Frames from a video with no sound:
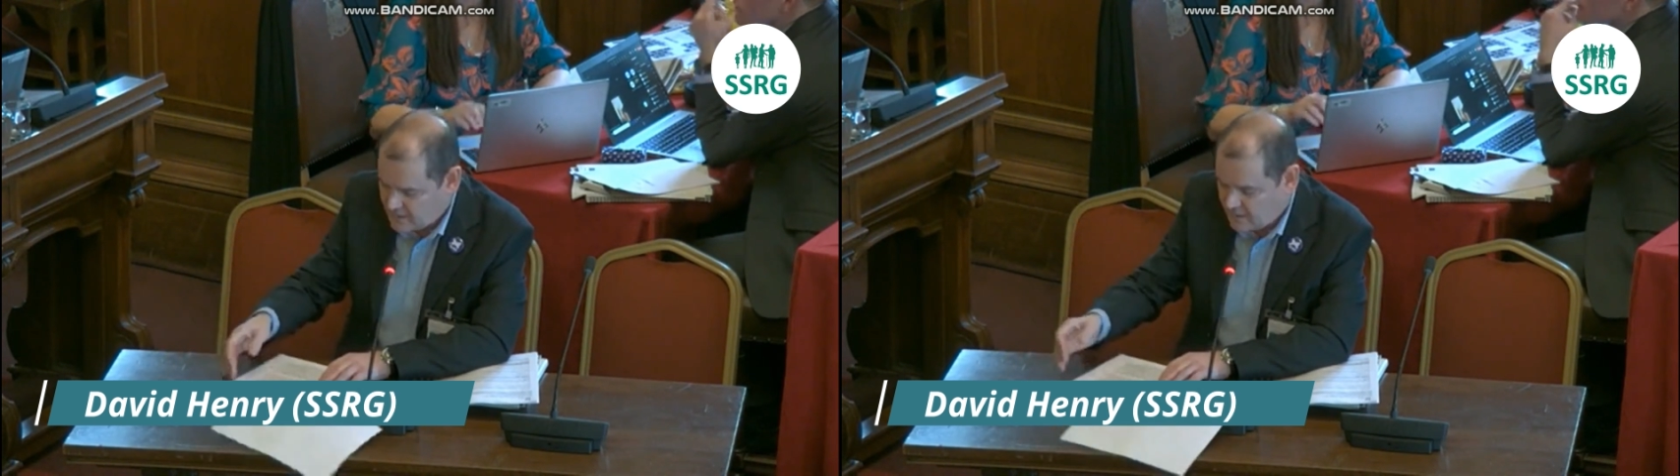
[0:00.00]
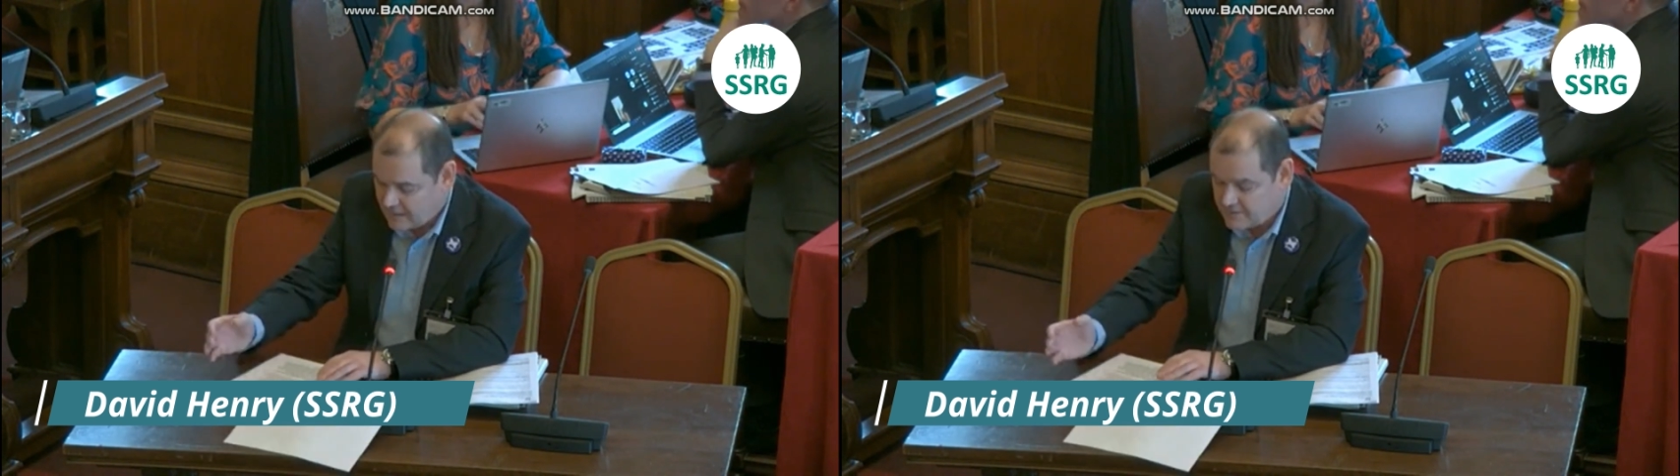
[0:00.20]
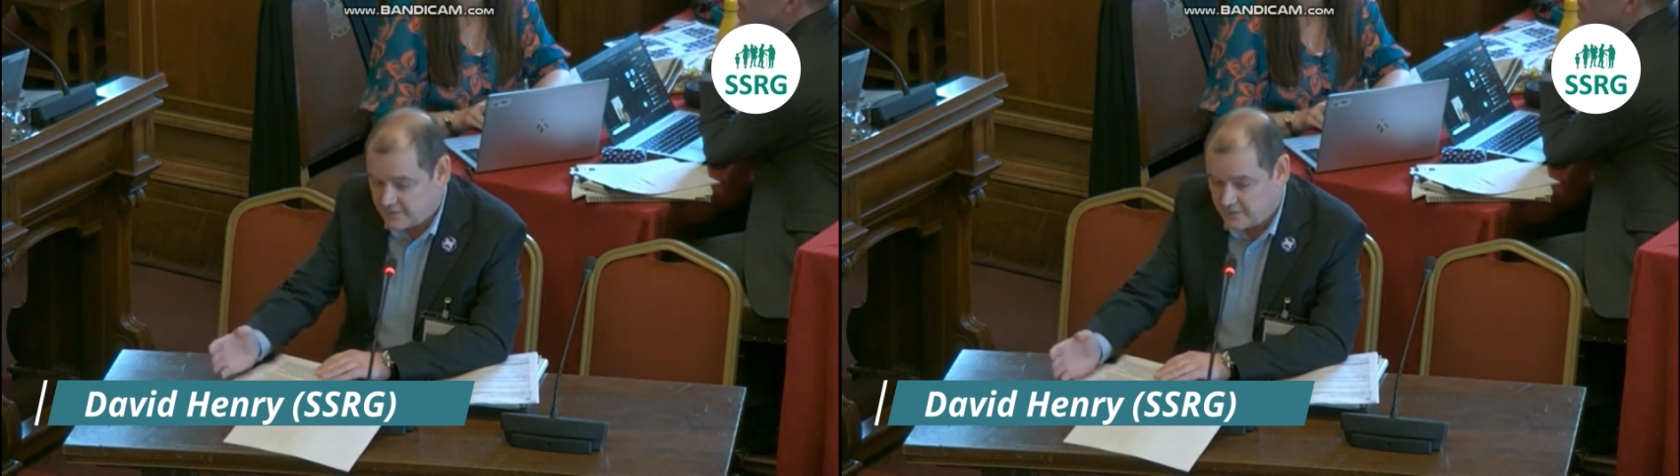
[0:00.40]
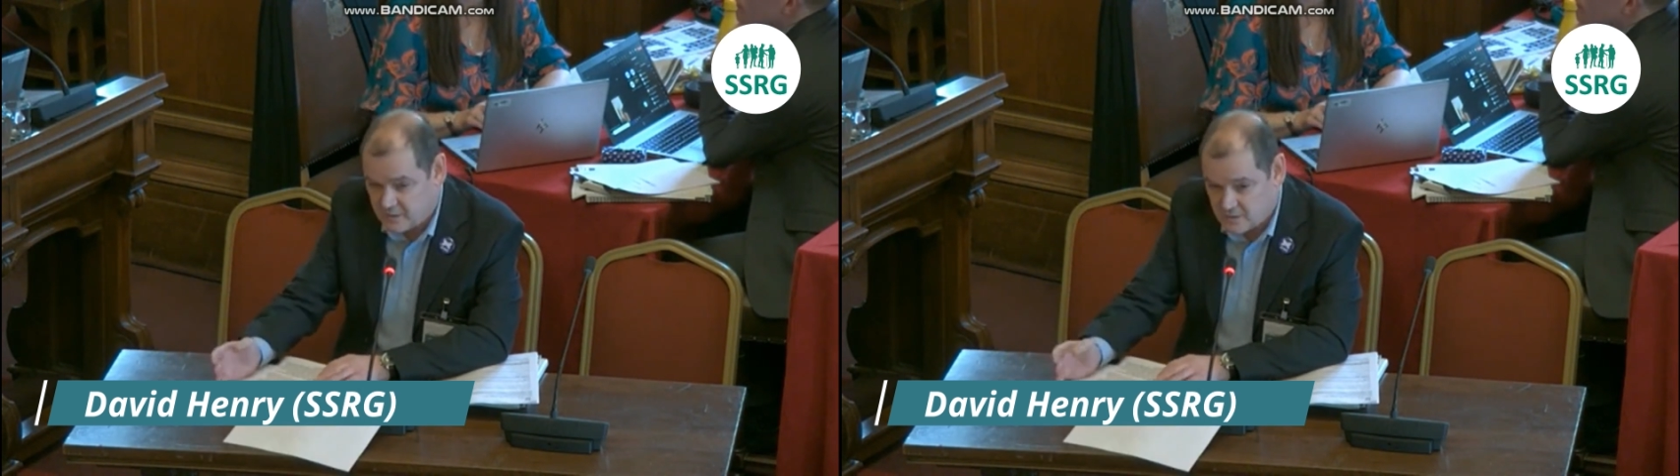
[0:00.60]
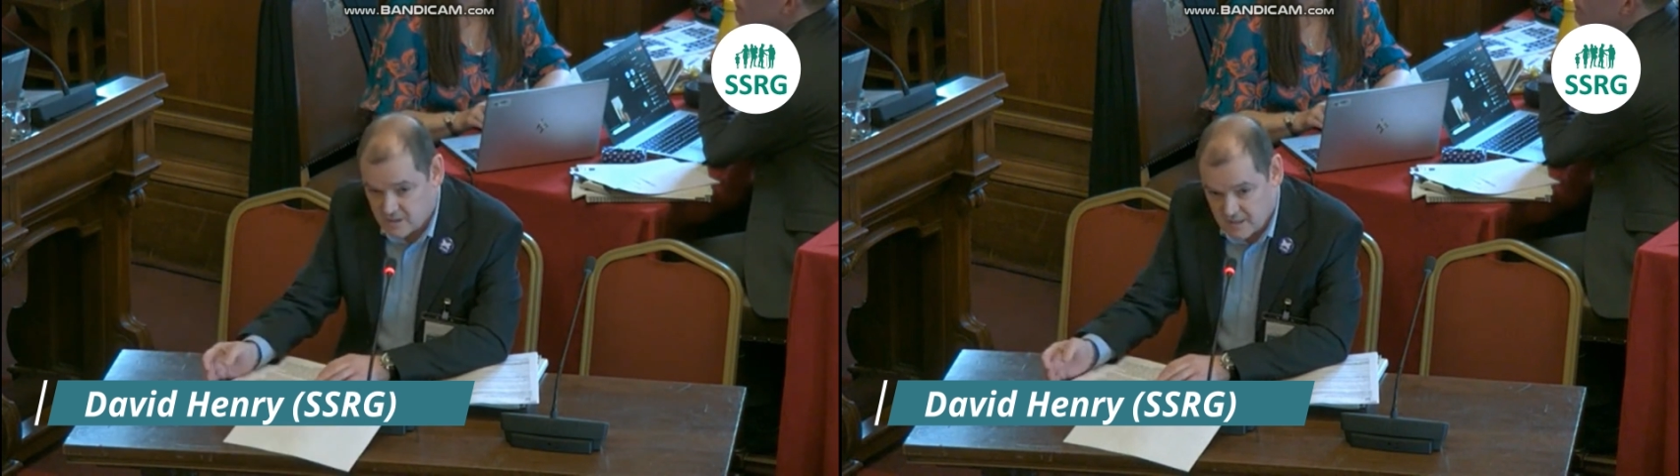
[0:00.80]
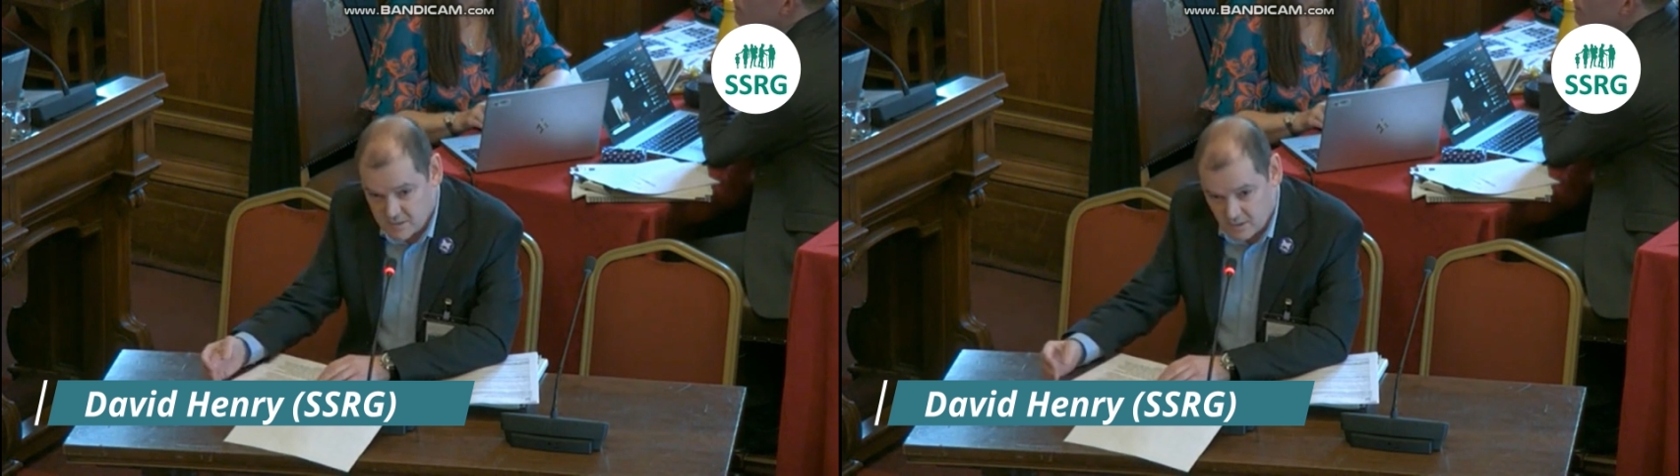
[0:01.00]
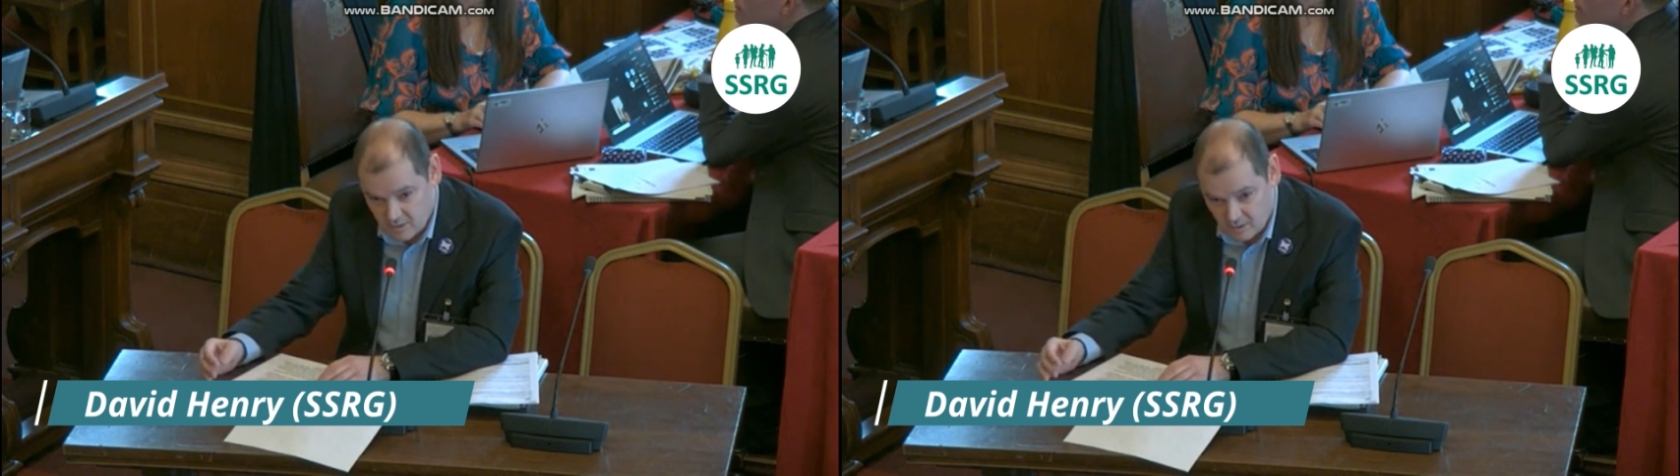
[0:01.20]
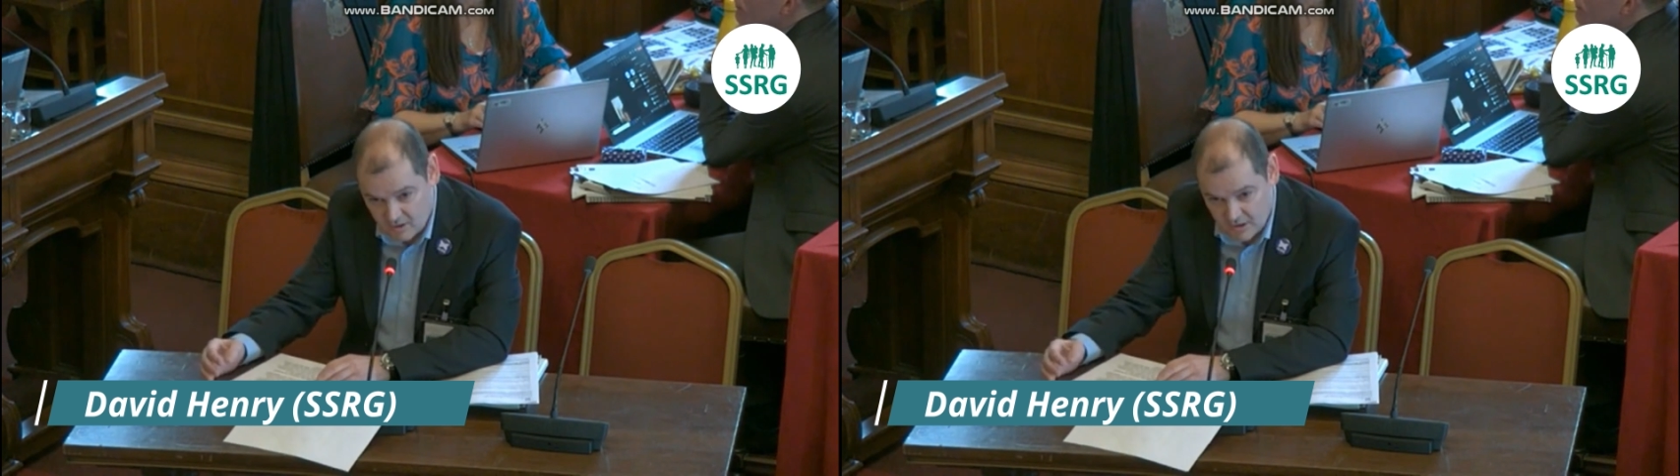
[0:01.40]
and the three estates are
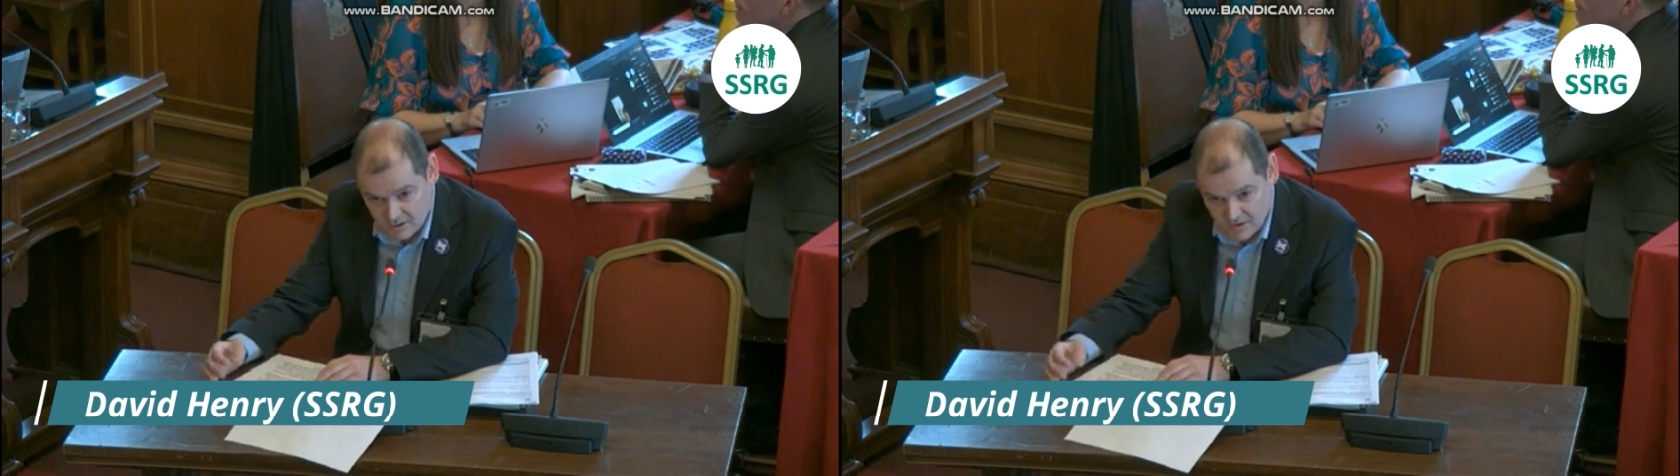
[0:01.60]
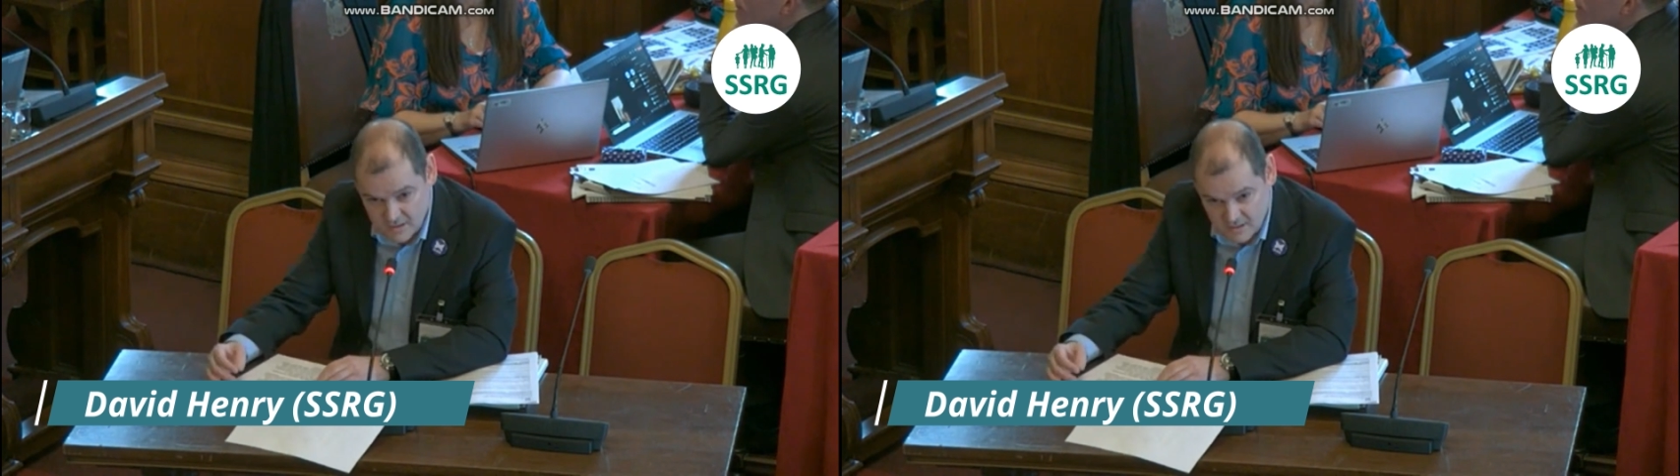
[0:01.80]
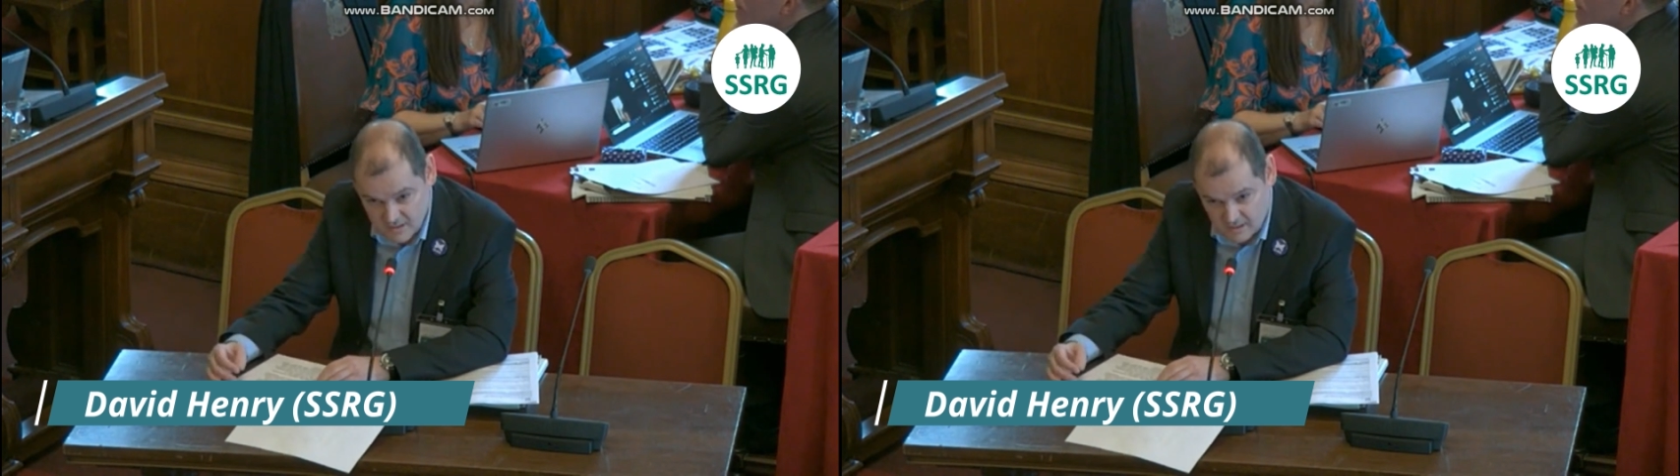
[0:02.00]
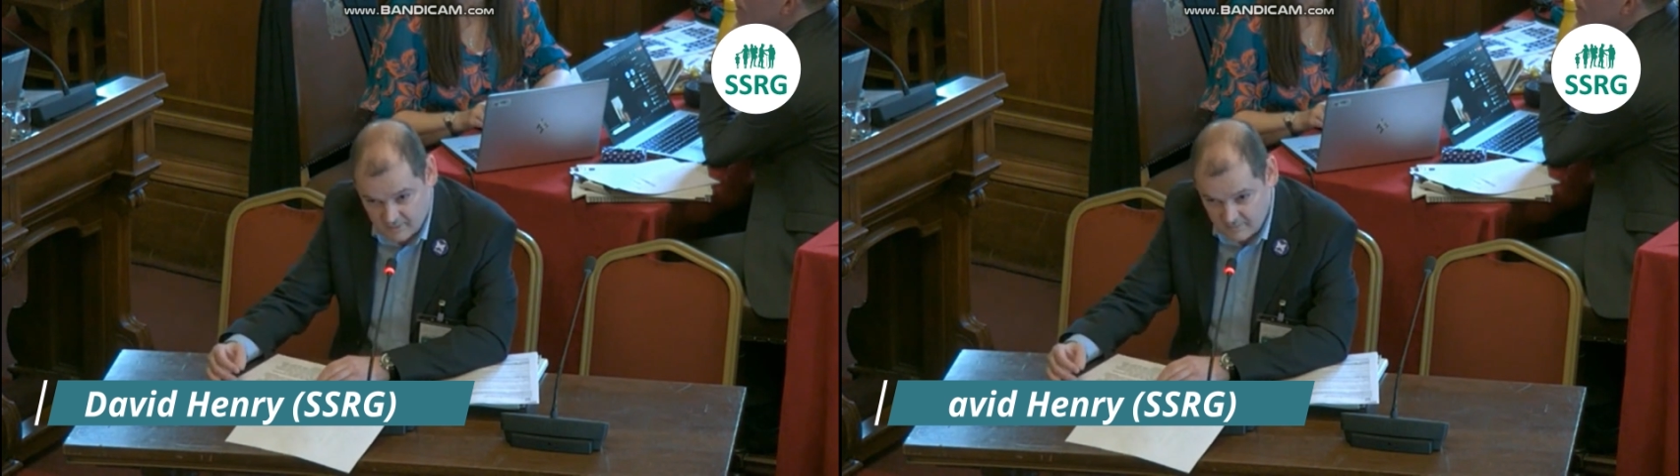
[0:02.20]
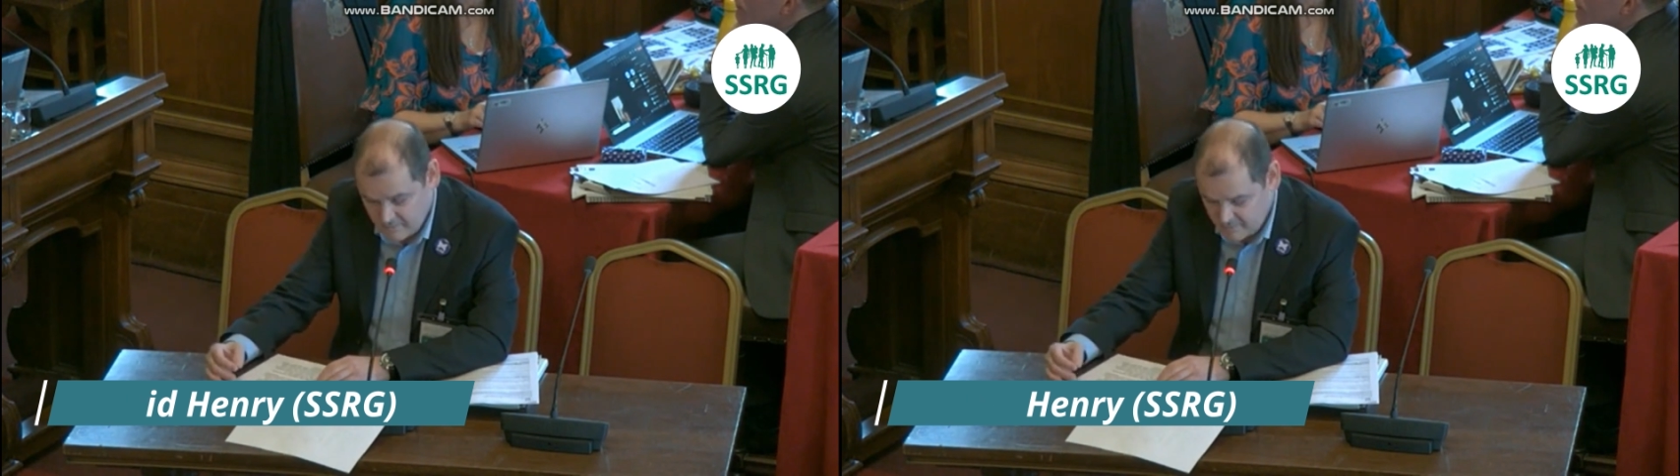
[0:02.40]
not currently sitting.